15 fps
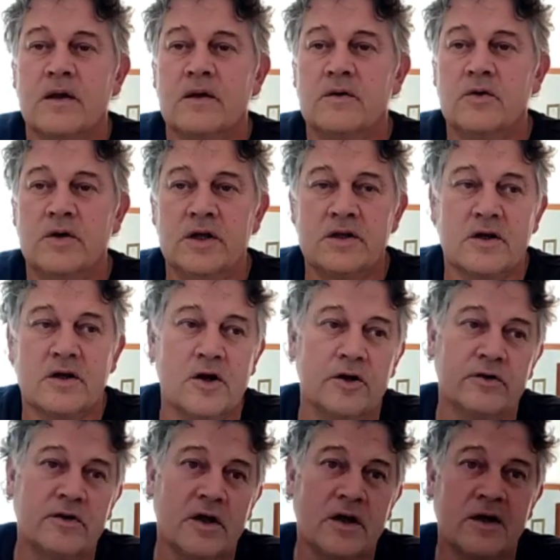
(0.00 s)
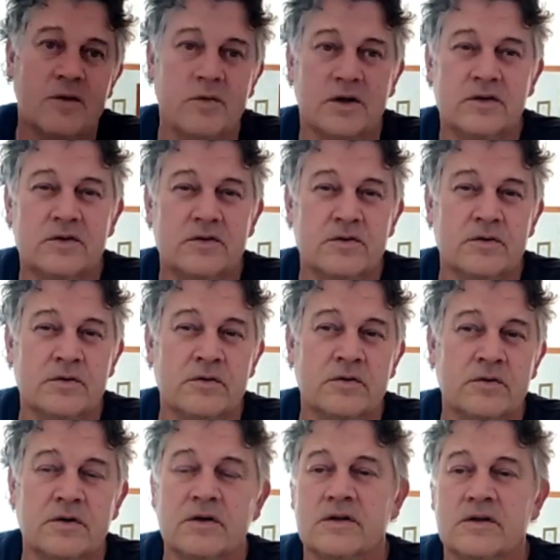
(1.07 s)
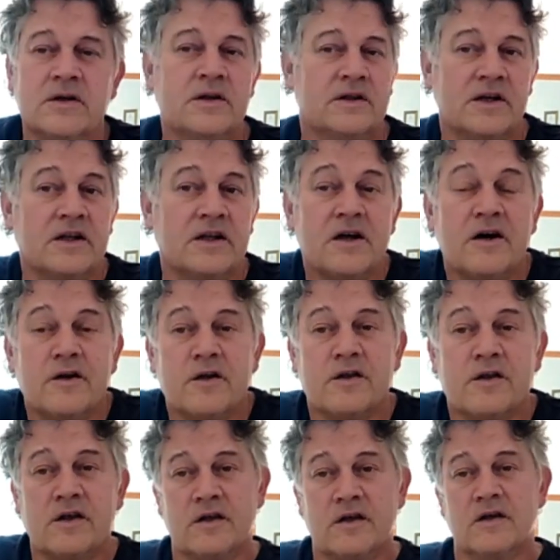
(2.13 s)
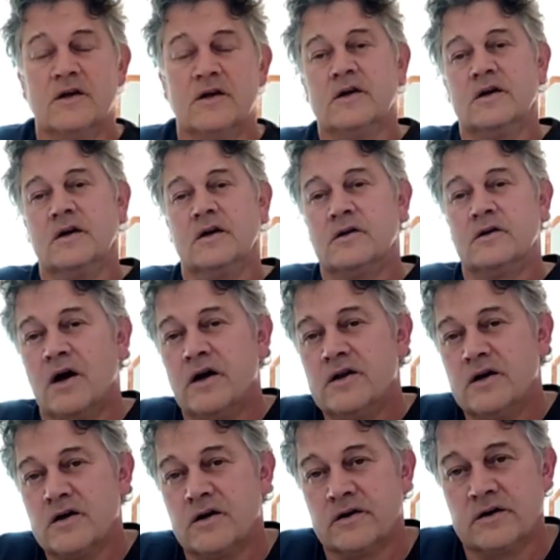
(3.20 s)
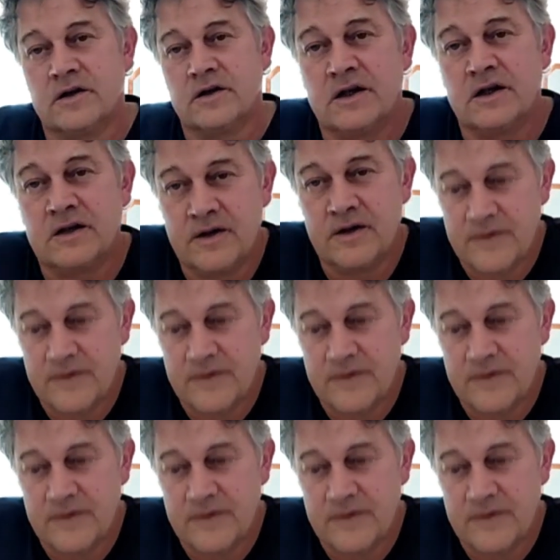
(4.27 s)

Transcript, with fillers: you hit a contact, what to do, that kind of thing. And you only got that